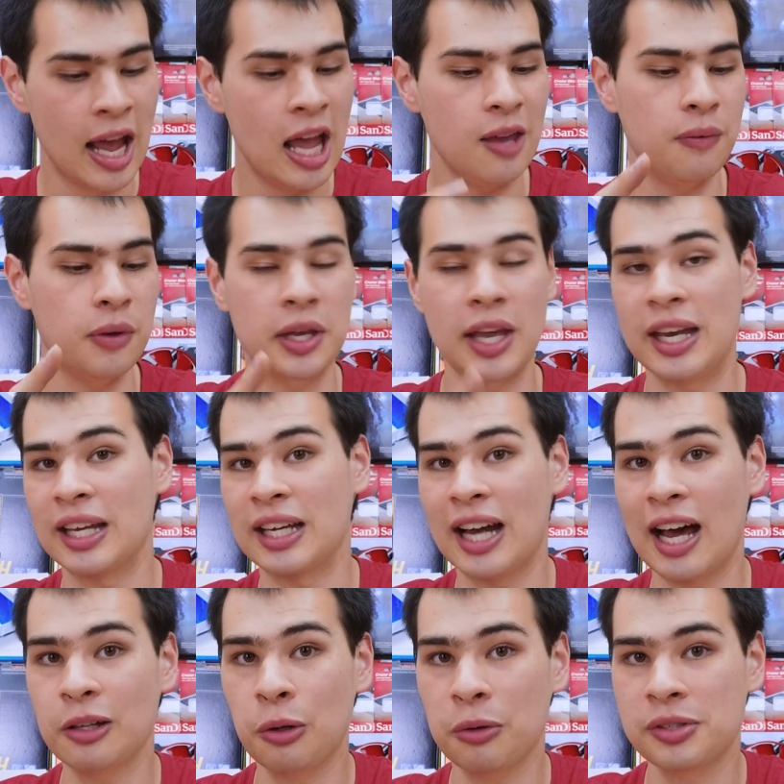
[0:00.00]
If you're getting an
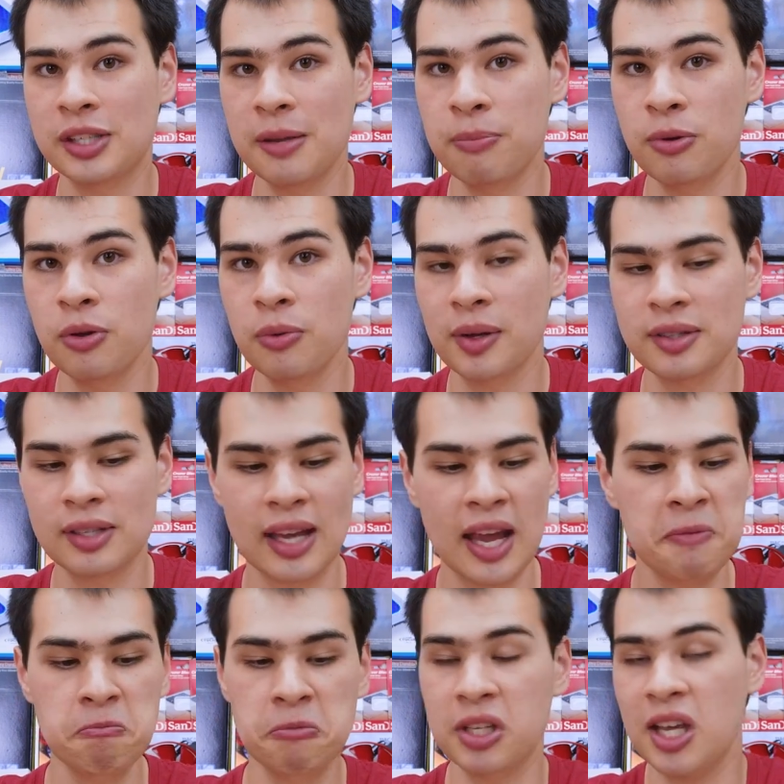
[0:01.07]
unlocked CPU, once
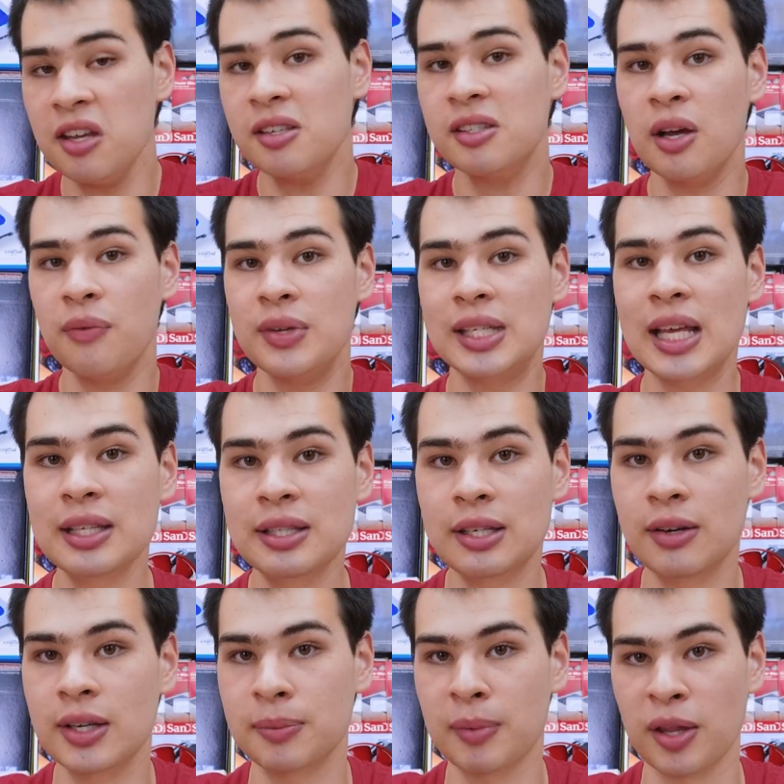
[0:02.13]
again, get yourself a Z
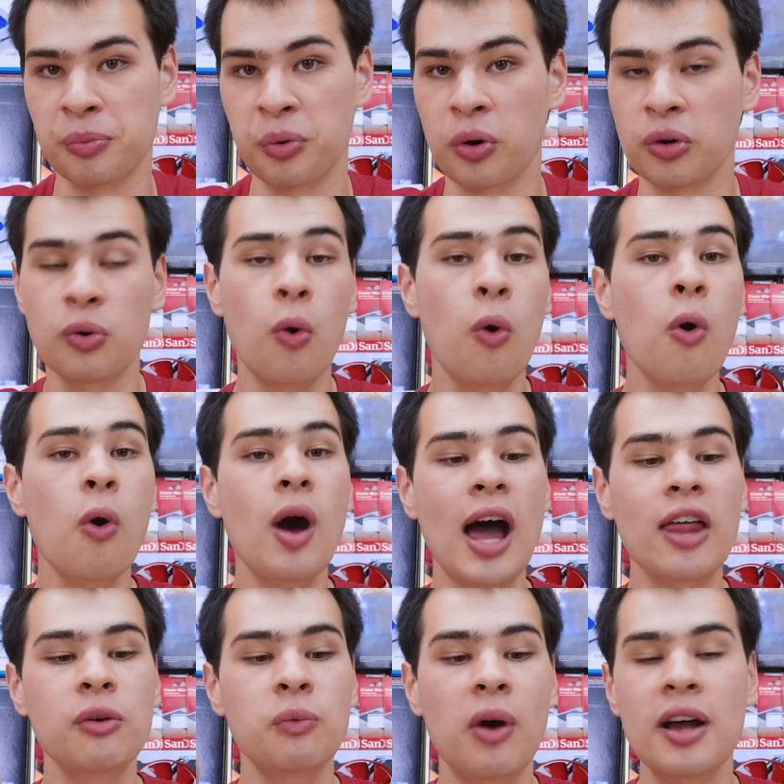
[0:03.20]
series motherboard, or
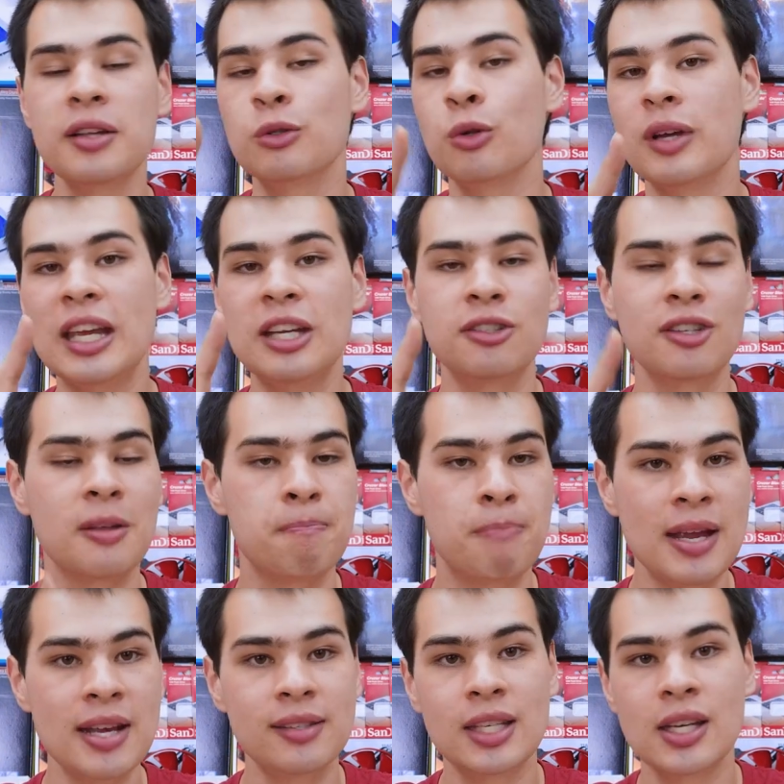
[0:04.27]
otherwise look into the
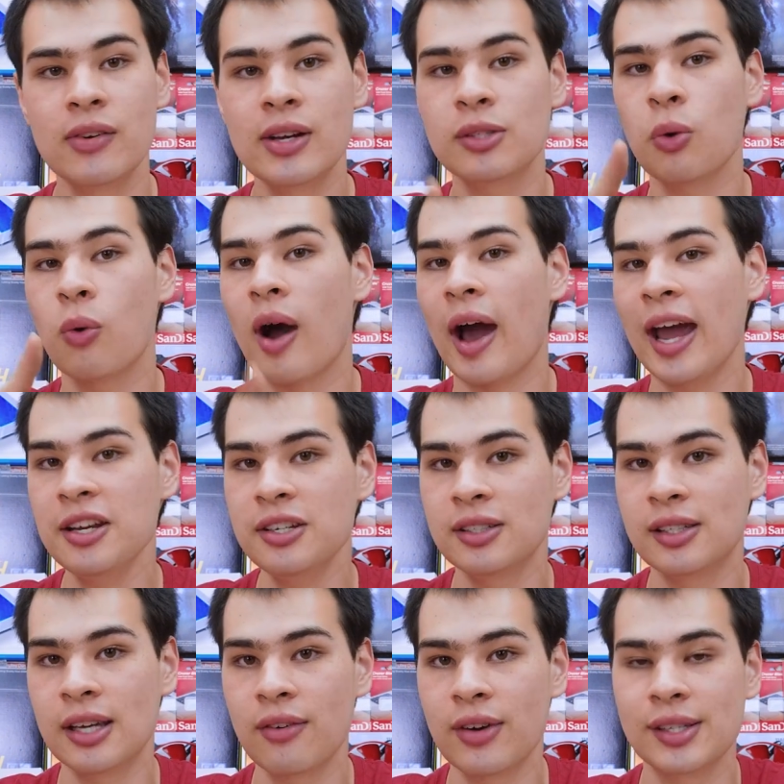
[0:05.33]
B series or H
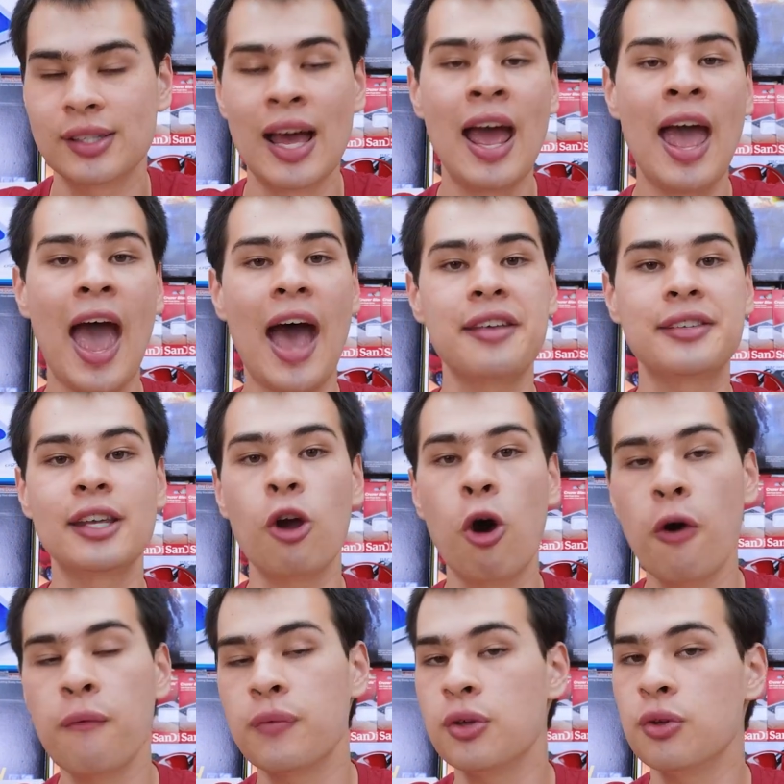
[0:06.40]
series, as they
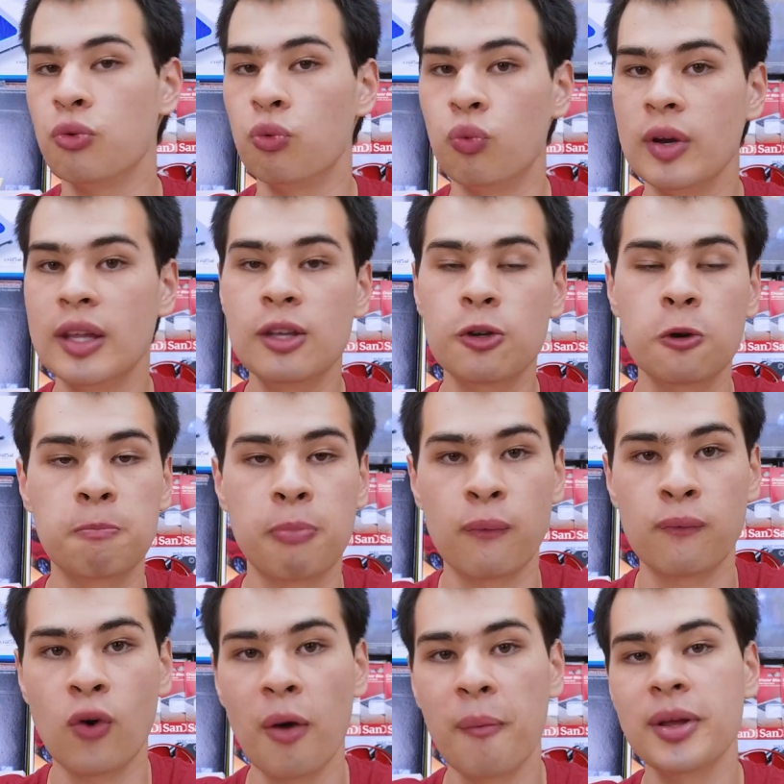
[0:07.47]
offer you really good
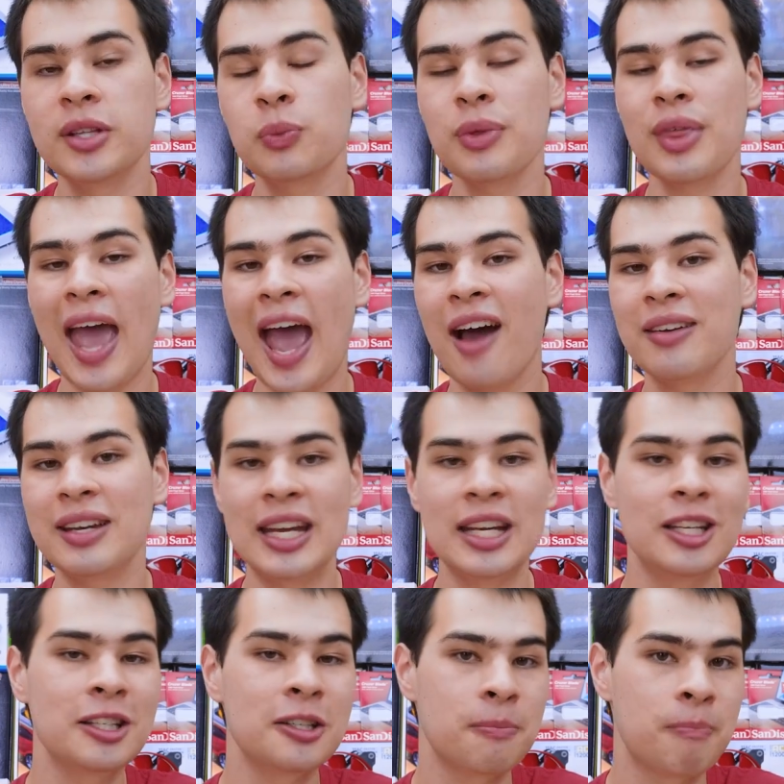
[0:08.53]
performance without
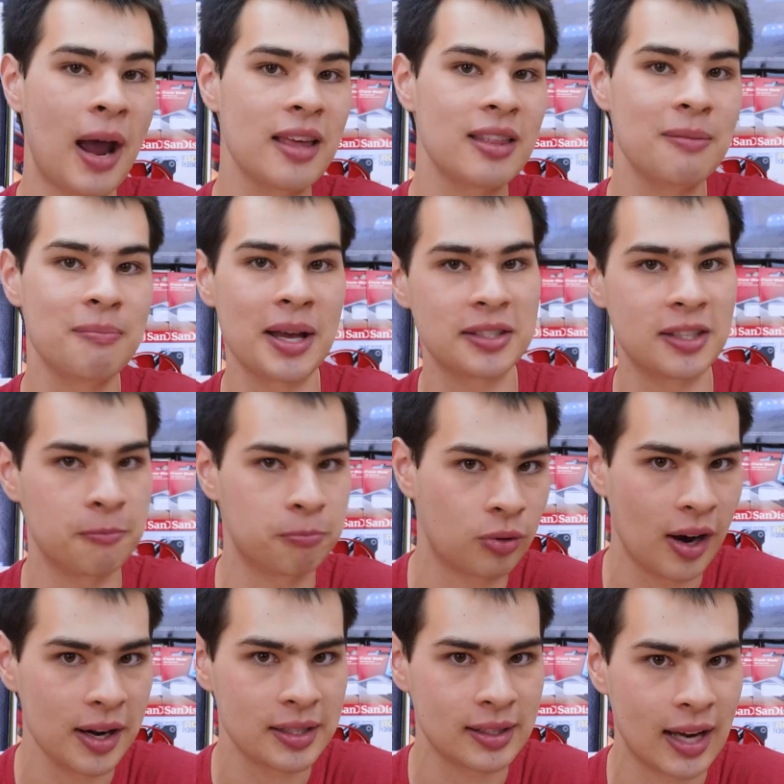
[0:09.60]
needing to pay the massive
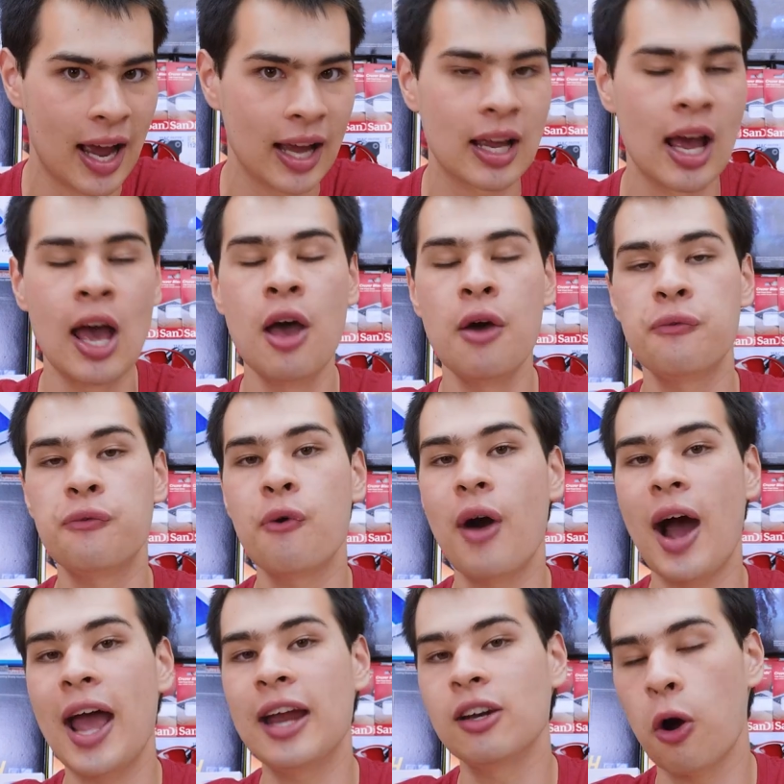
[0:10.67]
price tag for
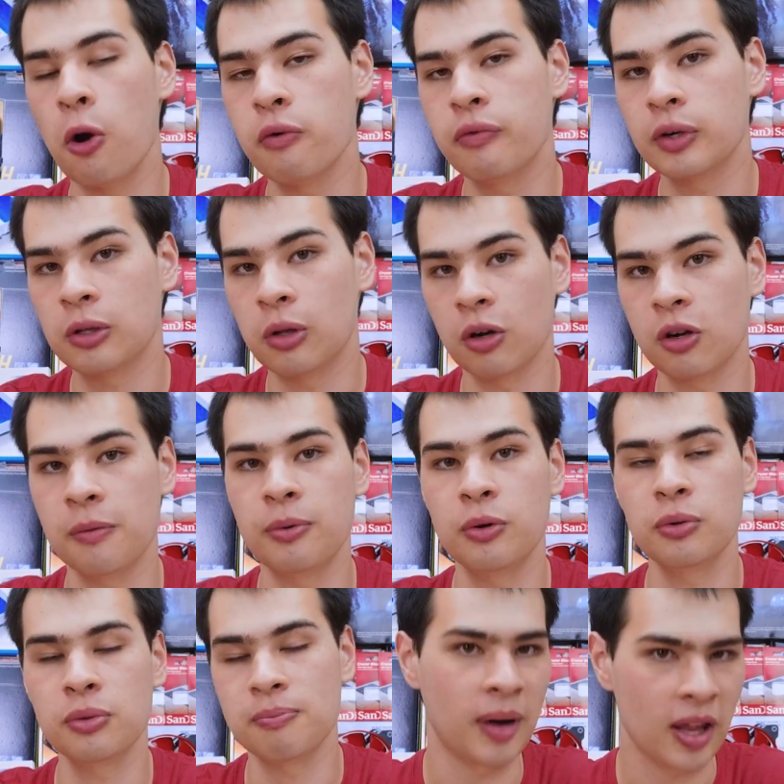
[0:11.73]
an
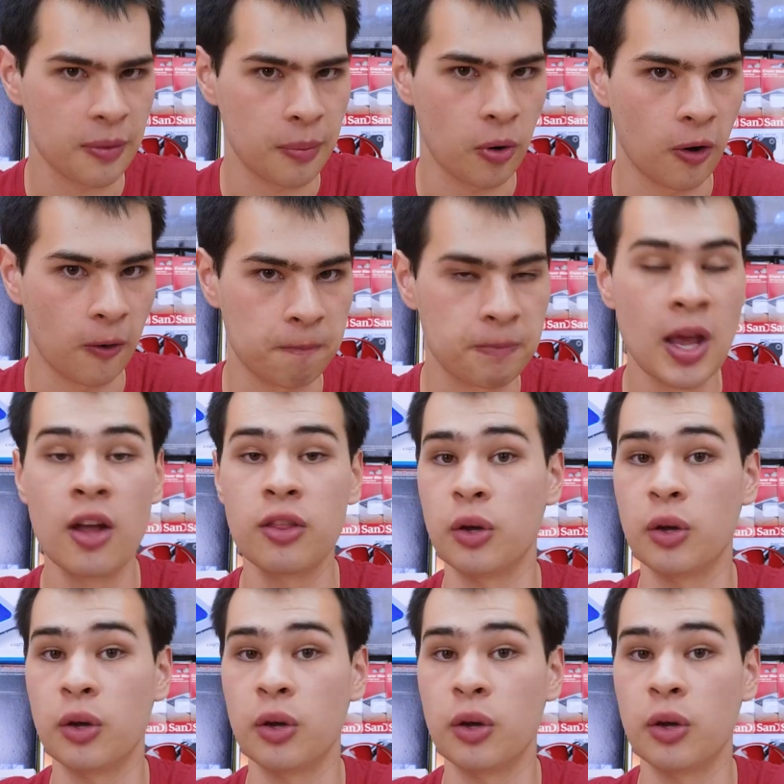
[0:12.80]
overclockable motherboard.